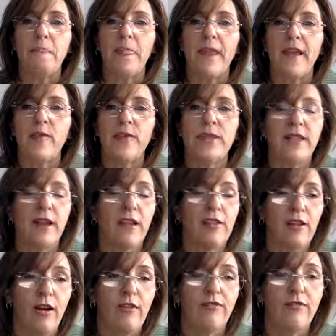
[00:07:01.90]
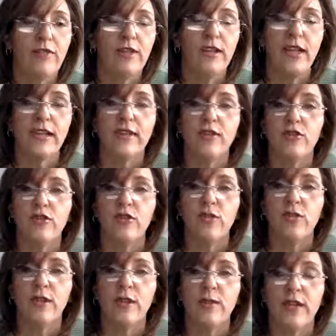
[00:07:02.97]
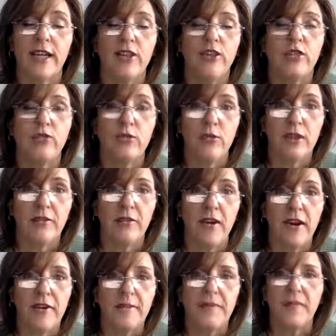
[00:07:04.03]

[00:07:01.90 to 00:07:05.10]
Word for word: he was not loved for telling the truth. He was actually crucified.